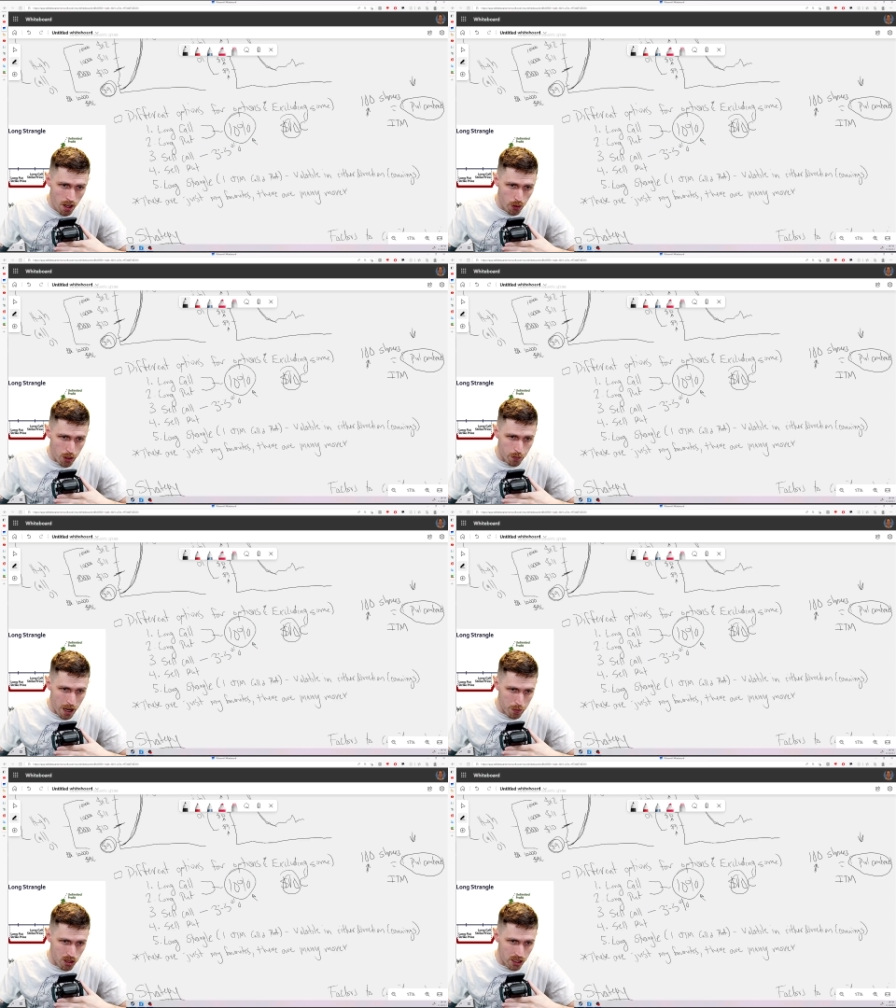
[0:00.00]
3 to
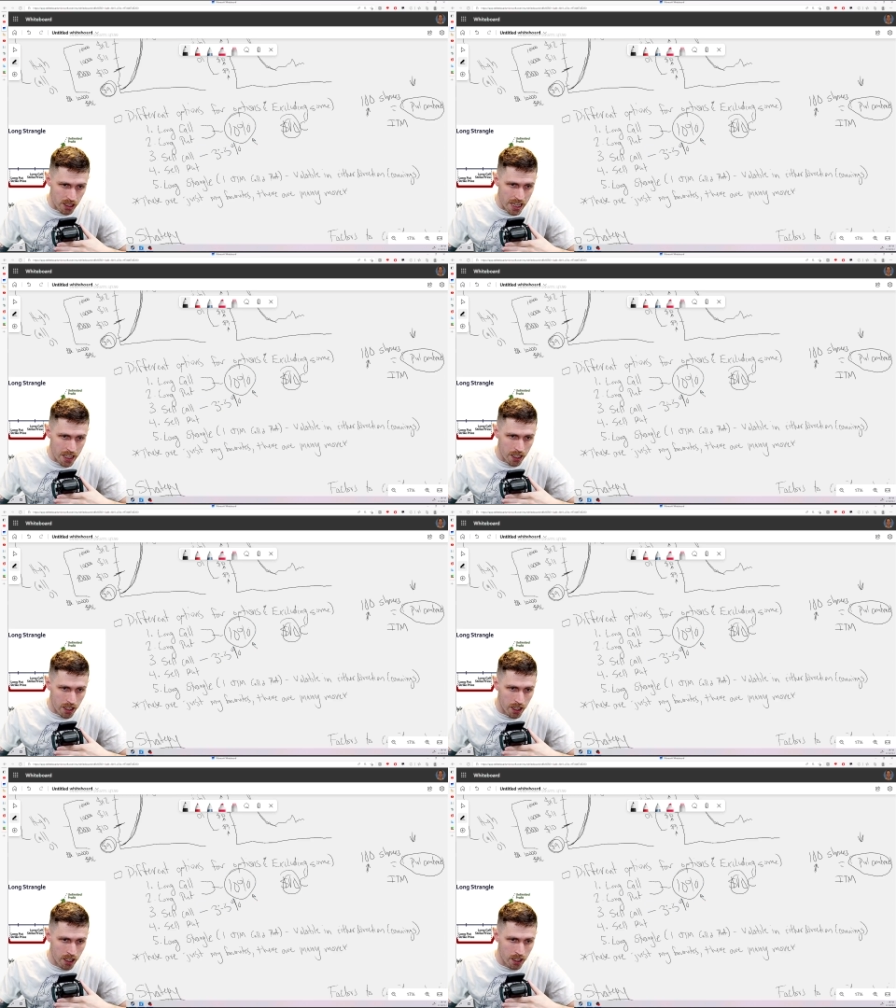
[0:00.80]
5% gain on
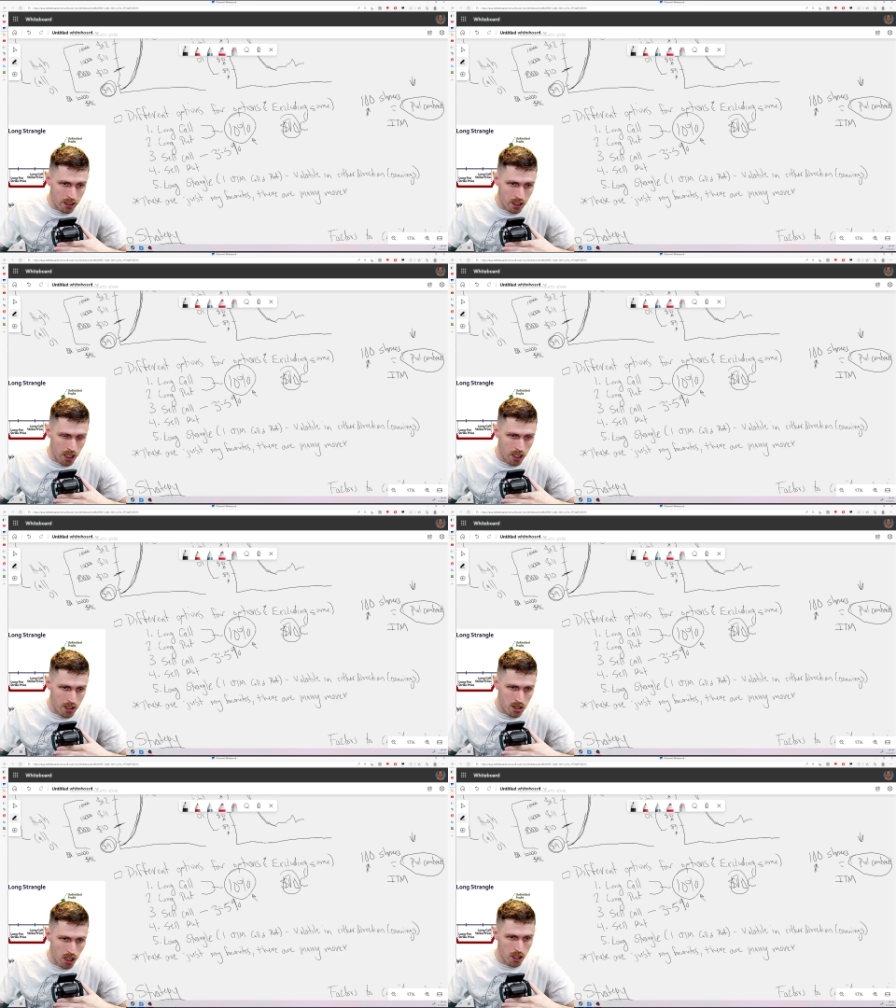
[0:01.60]

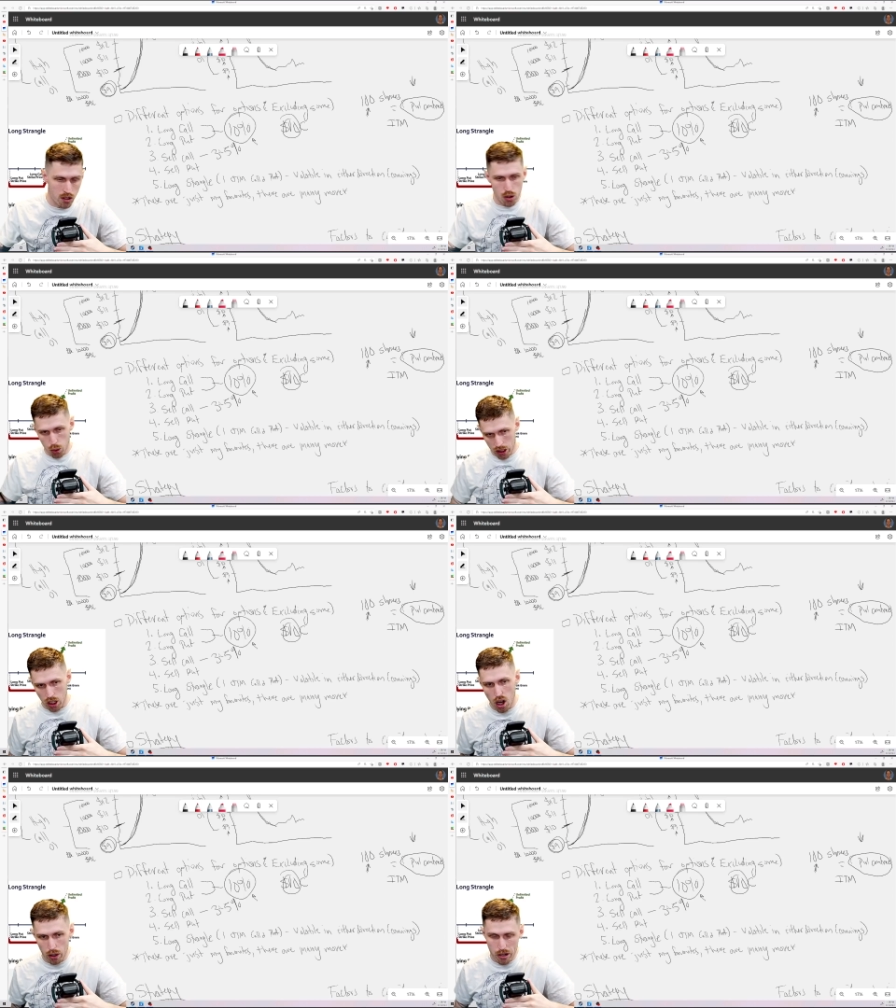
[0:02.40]
a short
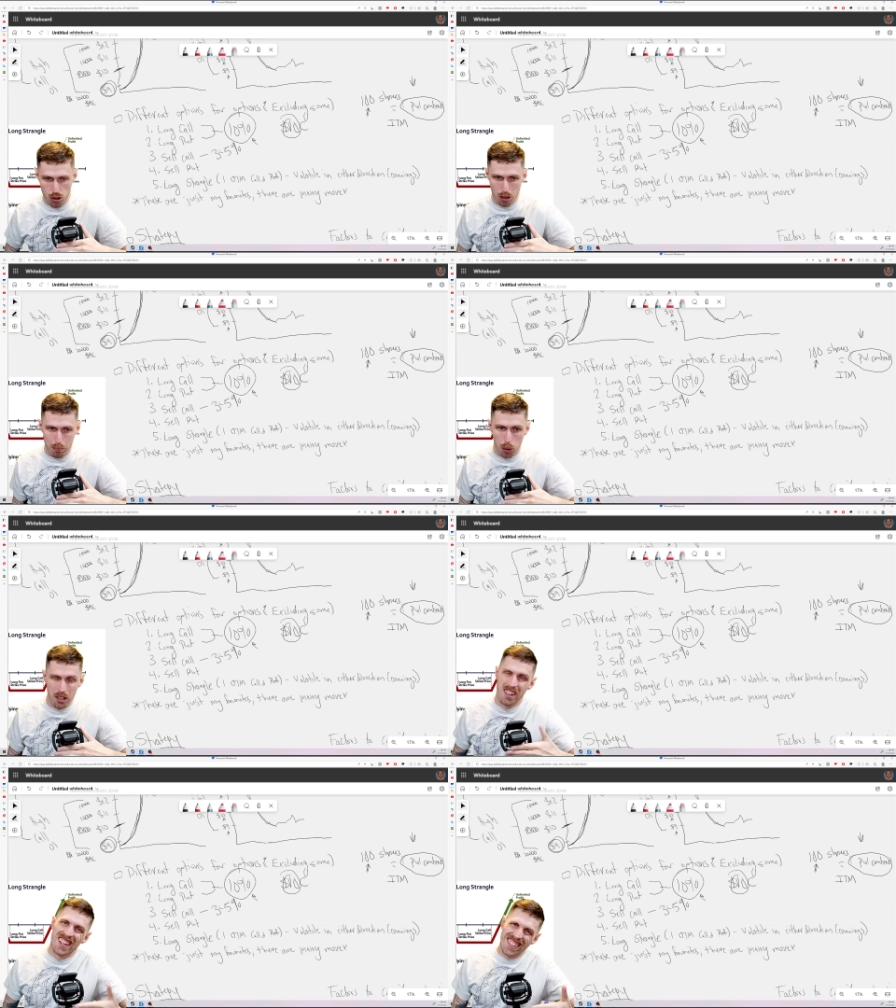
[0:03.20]
call or a short put.